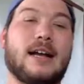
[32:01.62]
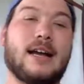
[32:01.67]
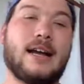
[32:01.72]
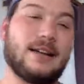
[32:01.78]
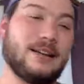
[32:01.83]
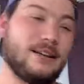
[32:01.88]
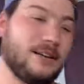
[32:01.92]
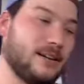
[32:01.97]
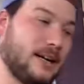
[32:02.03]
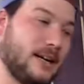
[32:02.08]
got
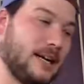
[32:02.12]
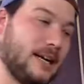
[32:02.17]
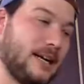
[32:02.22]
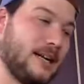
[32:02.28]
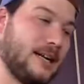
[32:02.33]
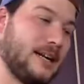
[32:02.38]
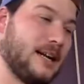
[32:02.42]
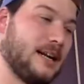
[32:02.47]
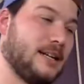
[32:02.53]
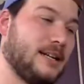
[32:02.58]
an I got
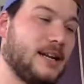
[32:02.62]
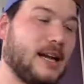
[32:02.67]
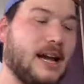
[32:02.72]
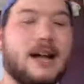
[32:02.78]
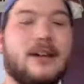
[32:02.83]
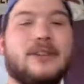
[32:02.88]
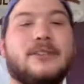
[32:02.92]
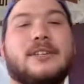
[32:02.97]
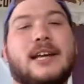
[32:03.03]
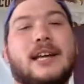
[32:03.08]
an idea.
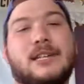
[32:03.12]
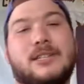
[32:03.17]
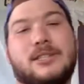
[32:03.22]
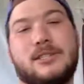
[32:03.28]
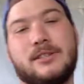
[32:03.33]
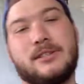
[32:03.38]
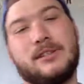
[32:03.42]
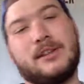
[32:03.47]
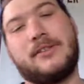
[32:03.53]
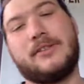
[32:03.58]
I'll text
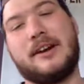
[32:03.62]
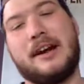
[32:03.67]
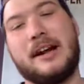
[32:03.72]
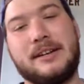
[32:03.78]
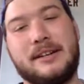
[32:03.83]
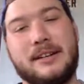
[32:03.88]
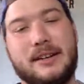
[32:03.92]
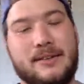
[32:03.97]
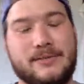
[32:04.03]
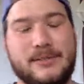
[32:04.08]
you the other
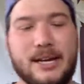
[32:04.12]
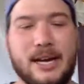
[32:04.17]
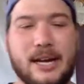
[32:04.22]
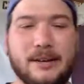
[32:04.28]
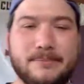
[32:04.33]
idea I've got.